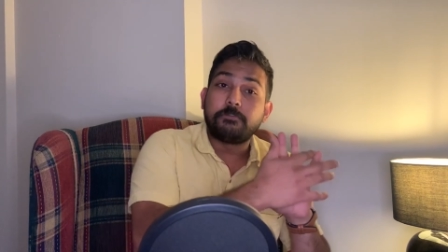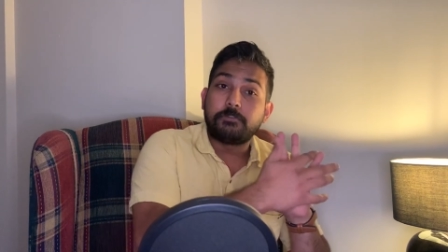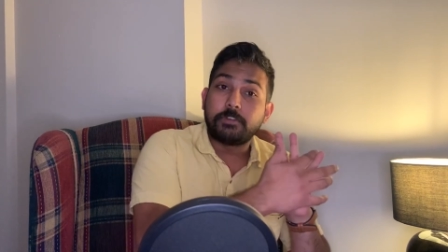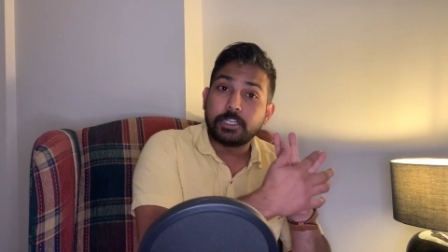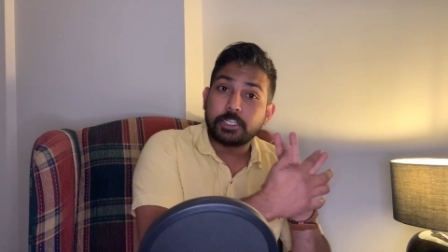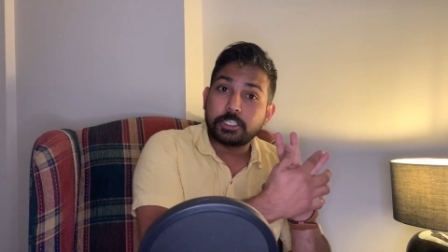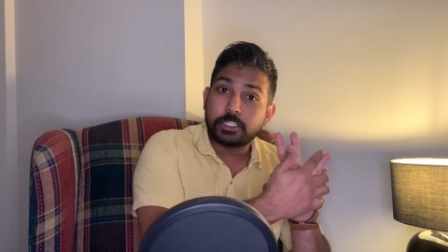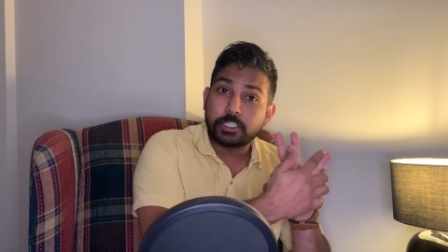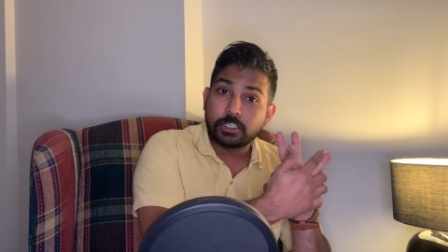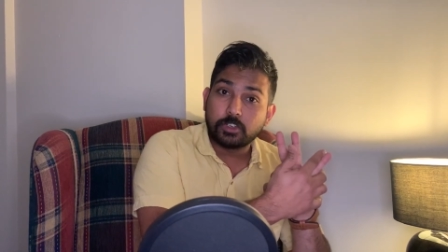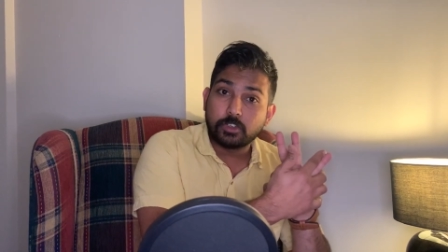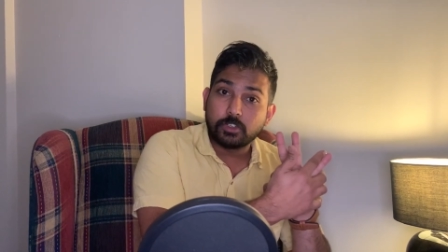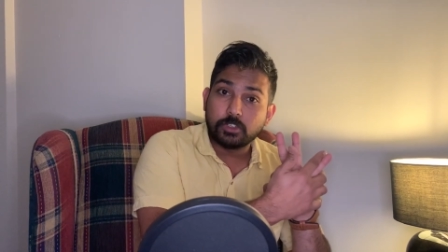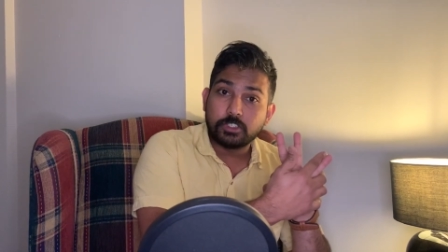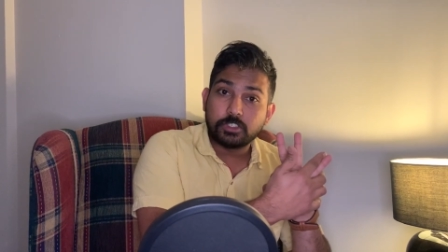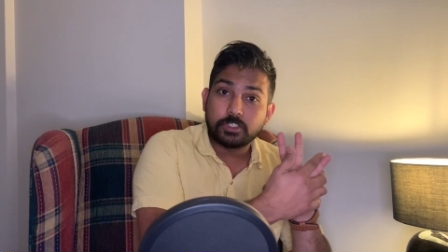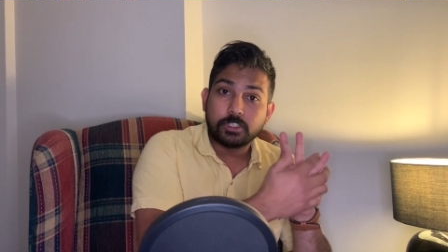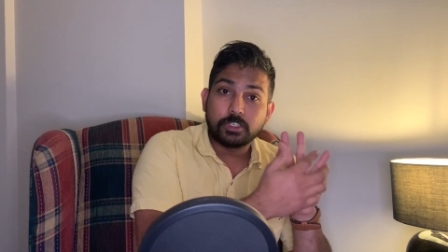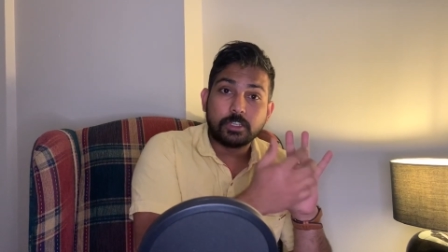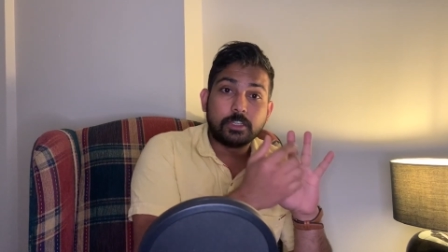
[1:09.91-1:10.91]
finished
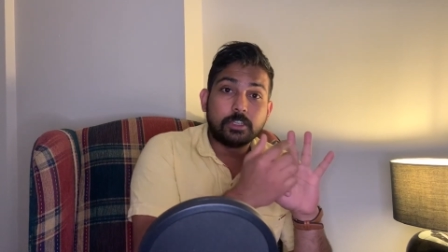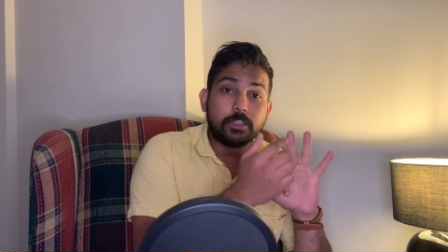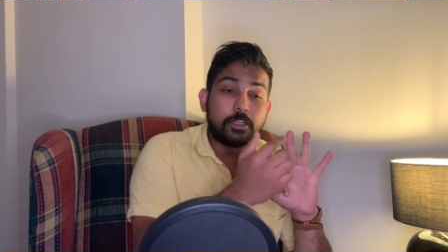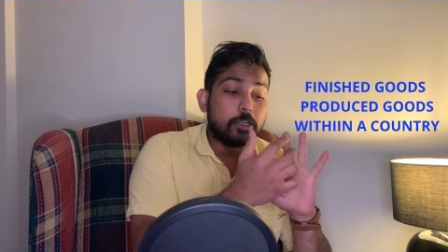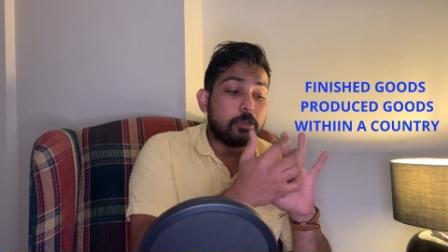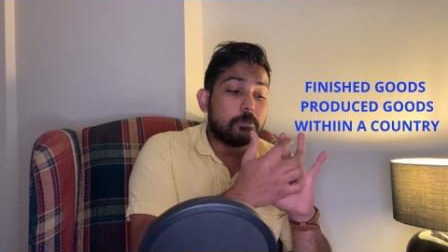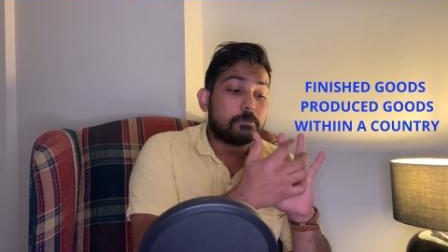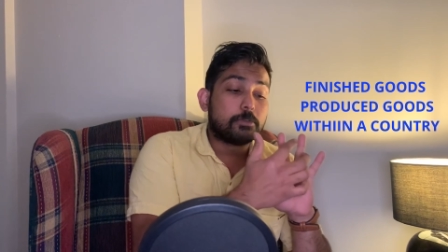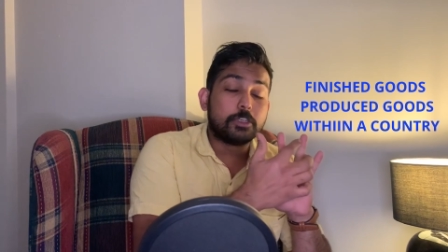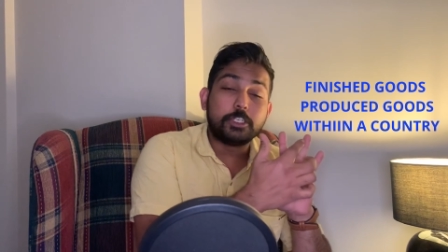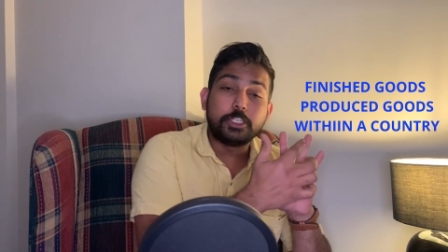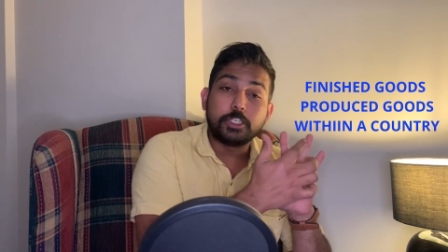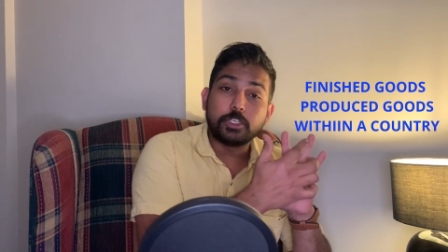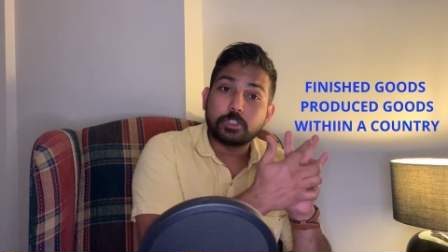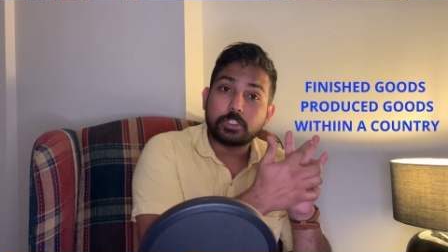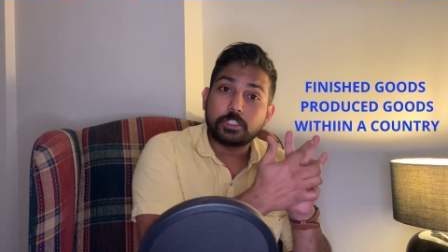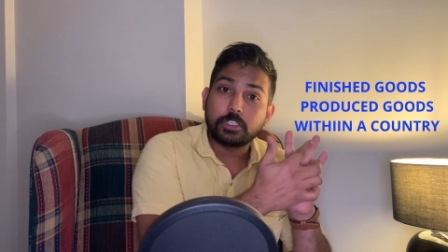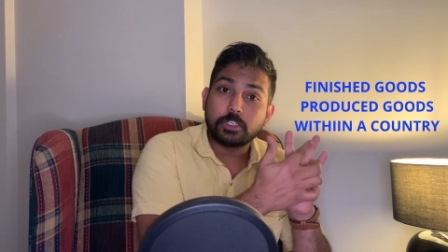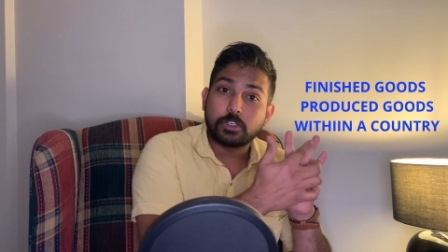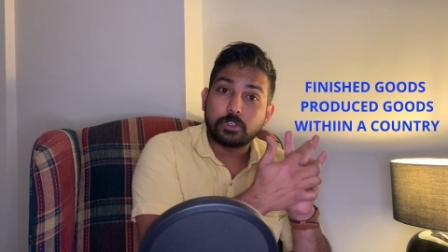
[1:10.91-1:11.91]
goods,
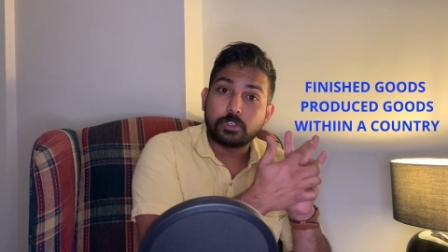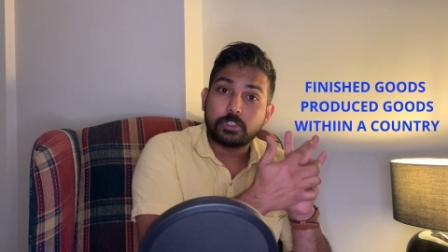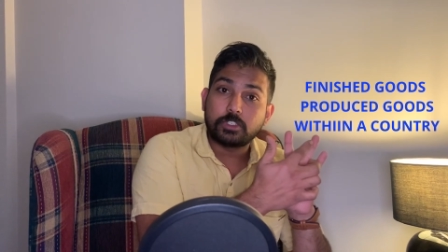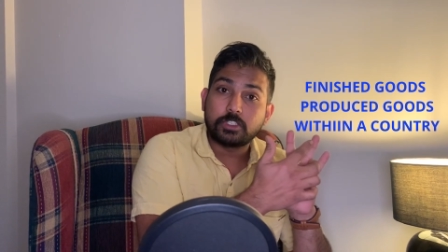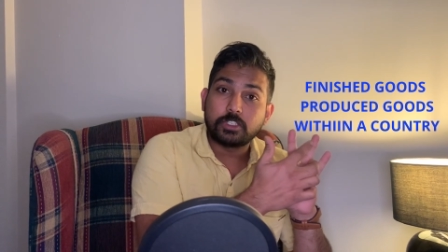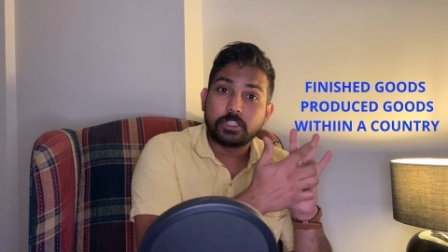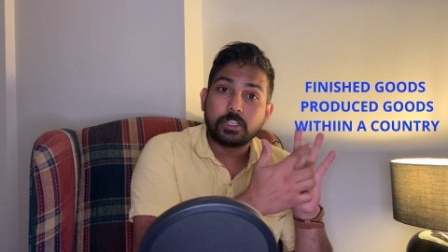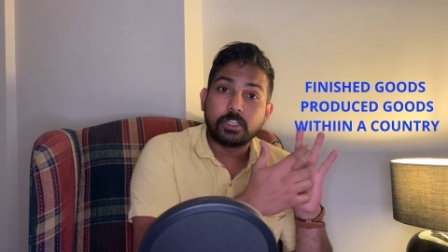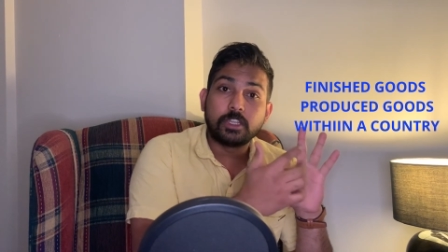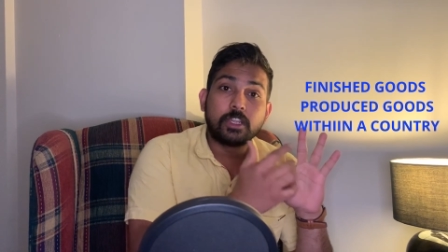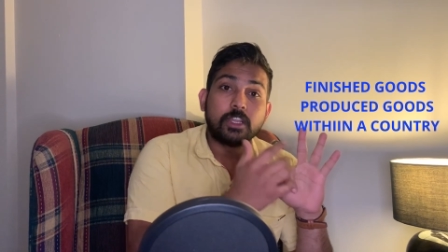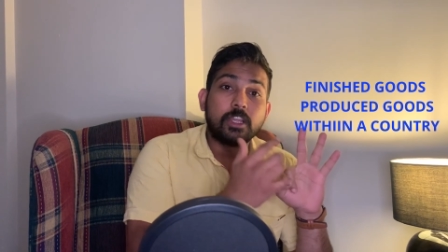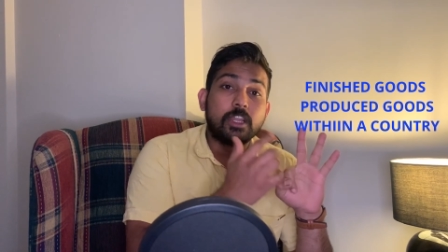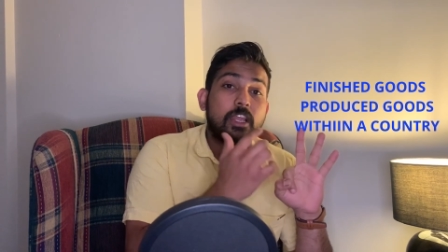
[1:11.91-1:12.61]
produced goods,